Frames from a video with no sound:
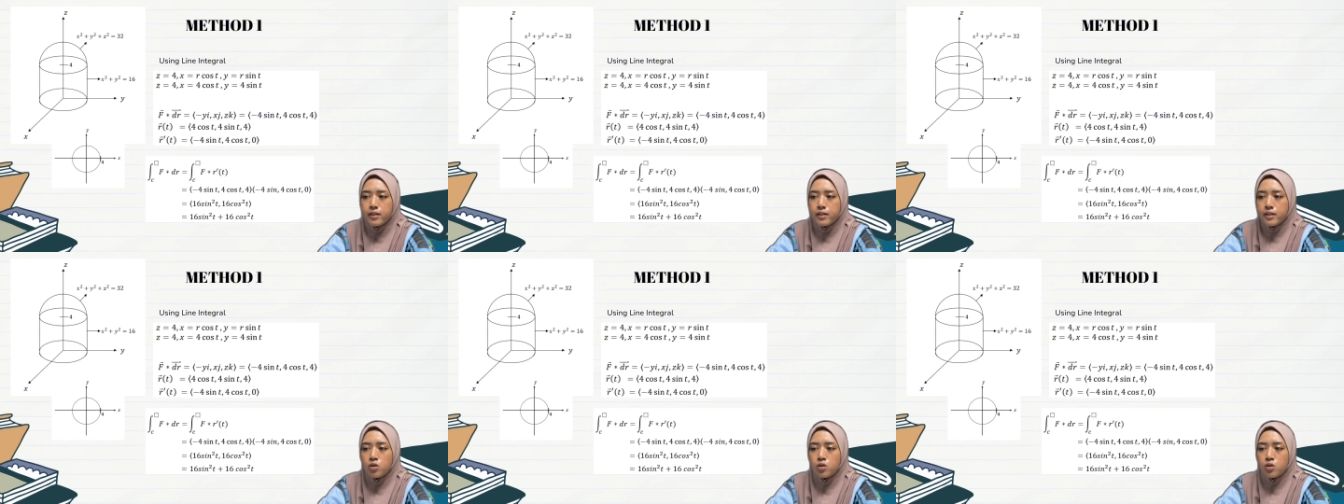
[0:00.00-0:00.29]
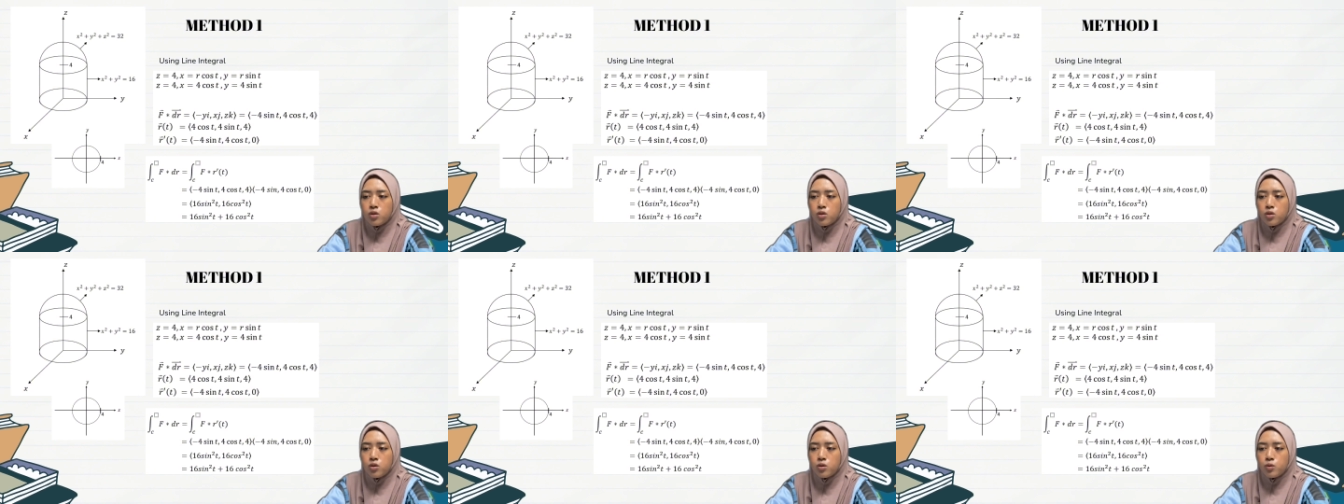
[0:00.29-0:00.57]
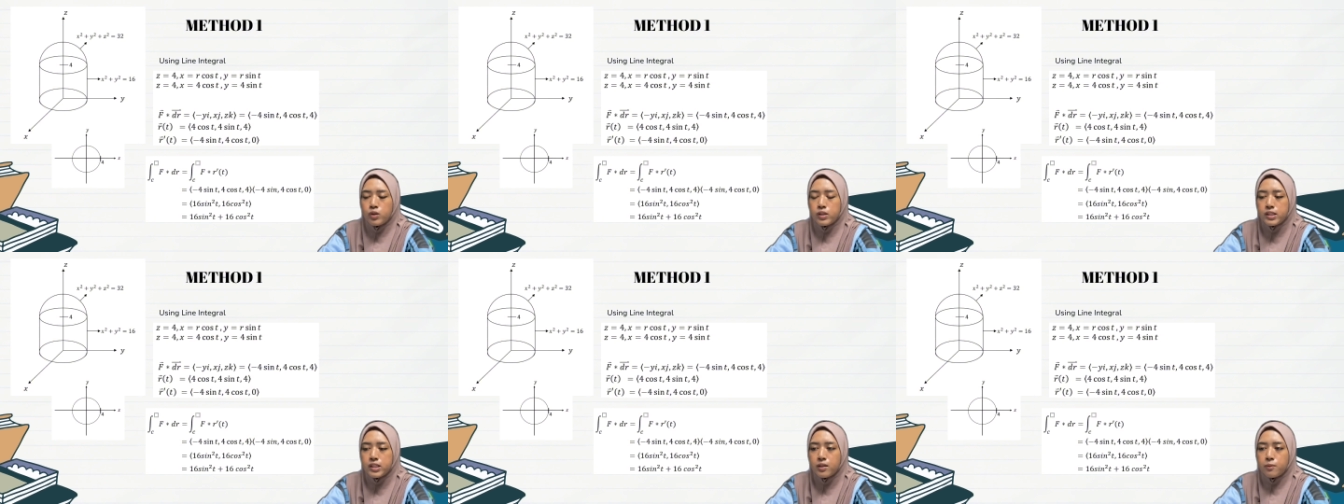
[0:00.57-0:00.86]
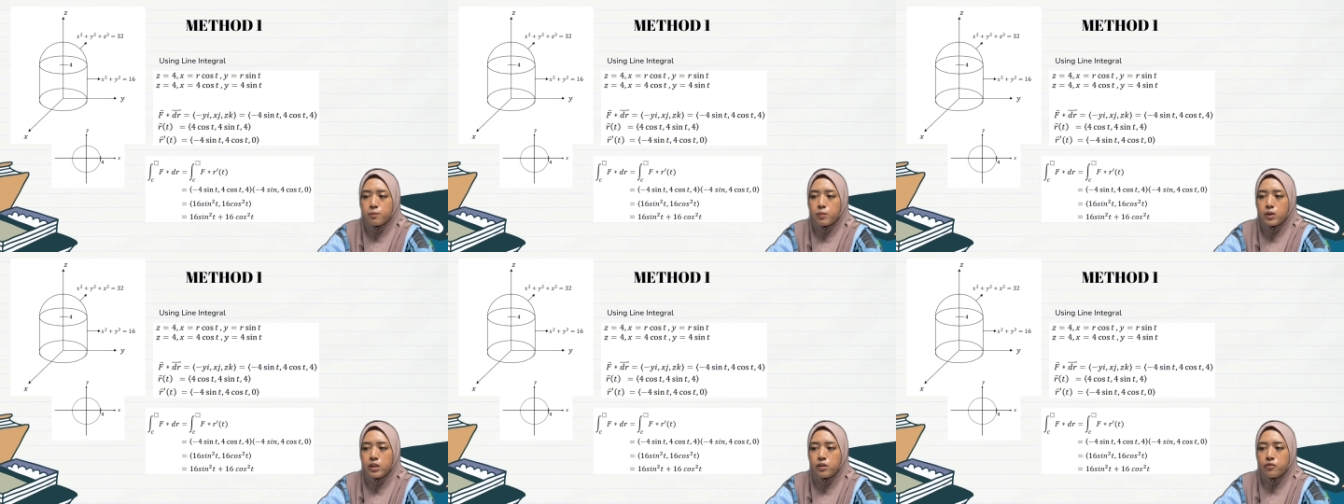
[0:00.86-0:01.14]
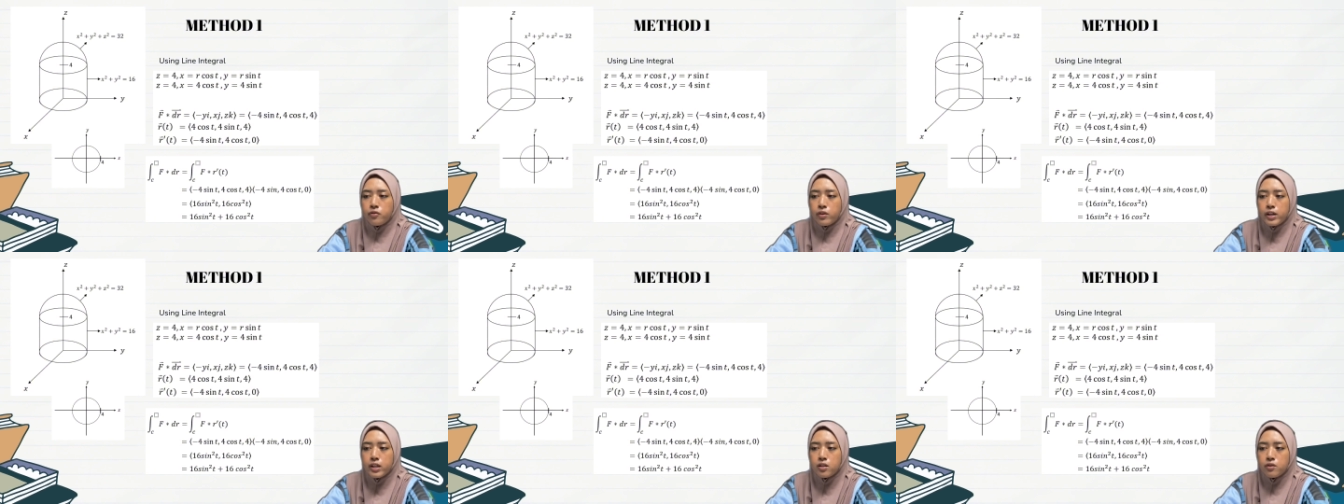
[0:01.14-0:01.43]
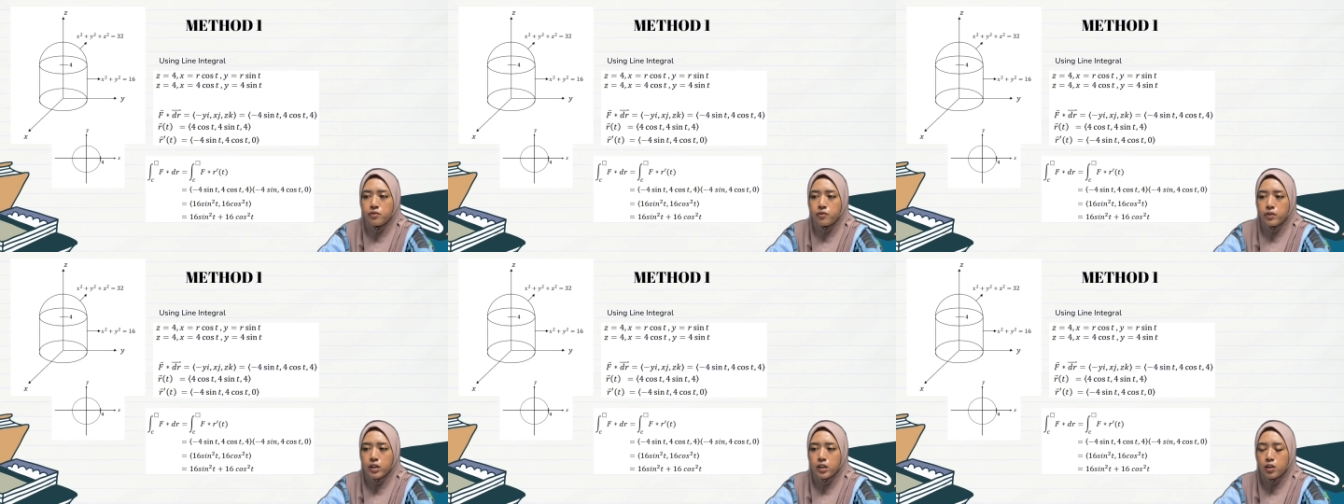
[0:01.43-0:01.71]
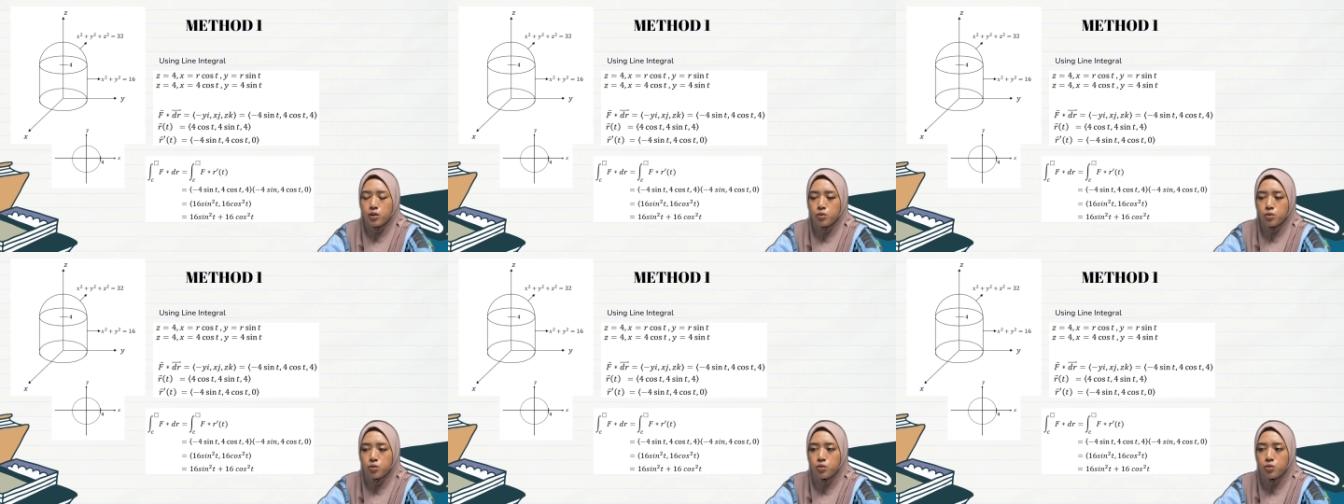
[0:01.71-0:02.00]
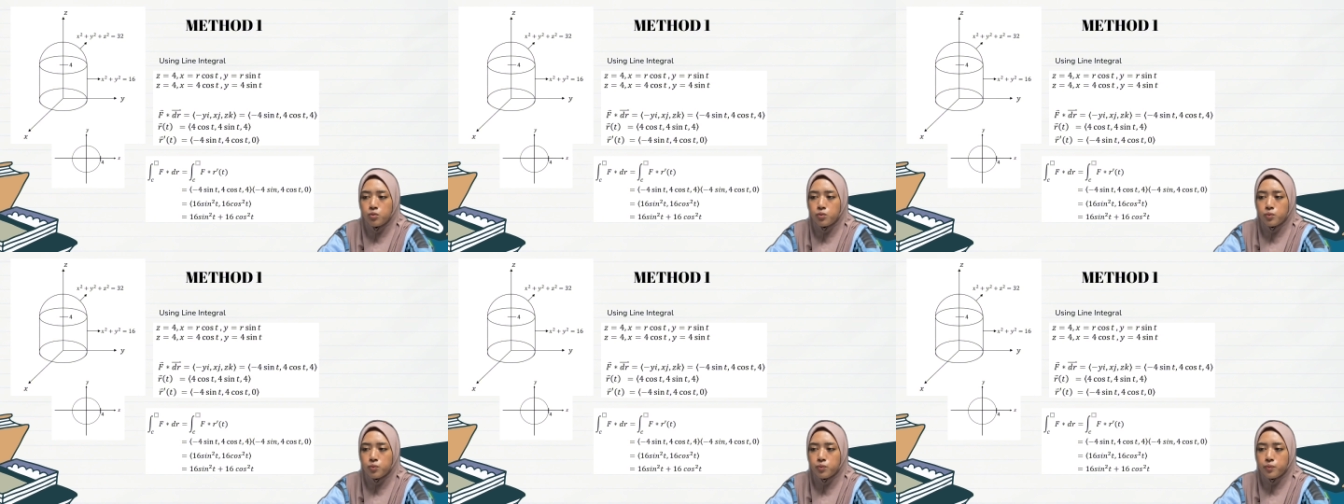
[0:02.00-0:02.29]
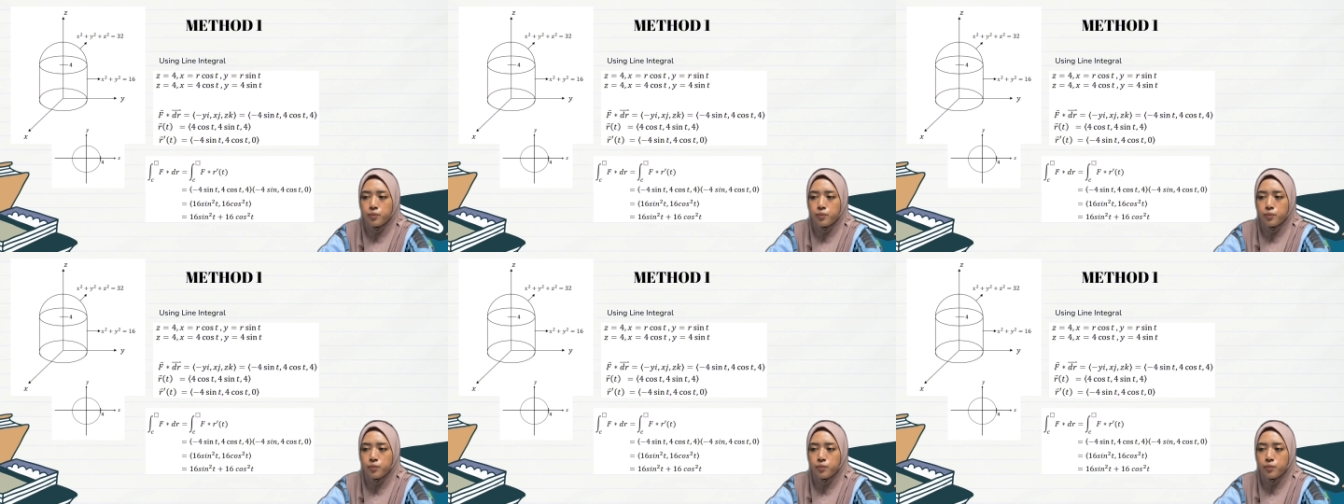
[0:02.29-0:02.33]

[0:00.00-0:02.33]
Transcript: xj, and zk.